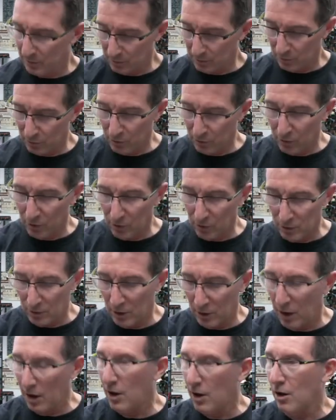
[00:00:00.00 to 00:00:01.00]

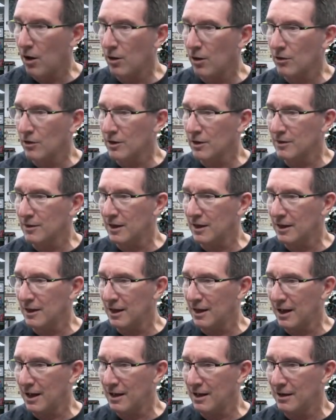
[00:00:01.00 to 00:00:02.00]
Oh, oh, look at the
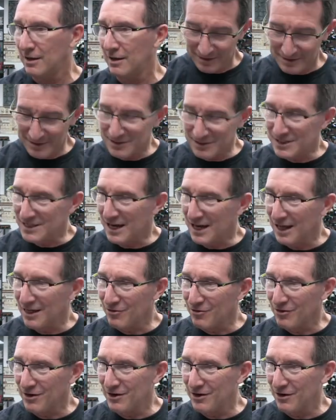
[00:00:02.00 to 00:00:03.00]
uh,
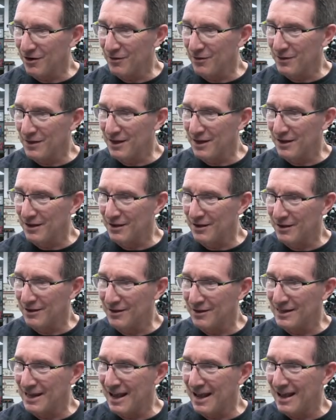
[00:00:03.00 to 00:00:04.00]
discoloring on the, uh, uh
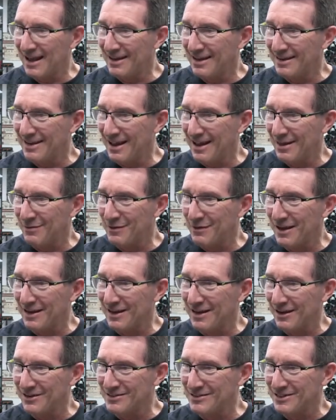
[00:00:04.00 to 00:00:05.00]
yeah, yeah, there you
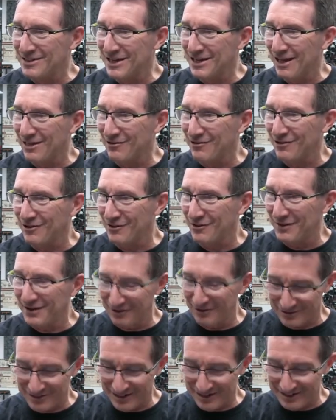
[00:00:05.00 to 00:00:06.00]
go, discoloring on the
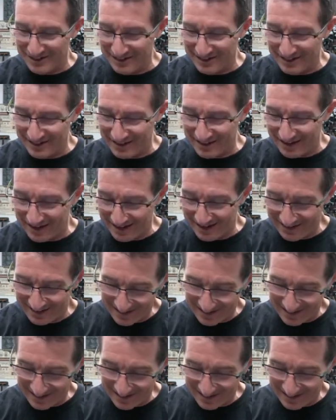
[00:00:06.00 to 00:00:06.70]
LCD there.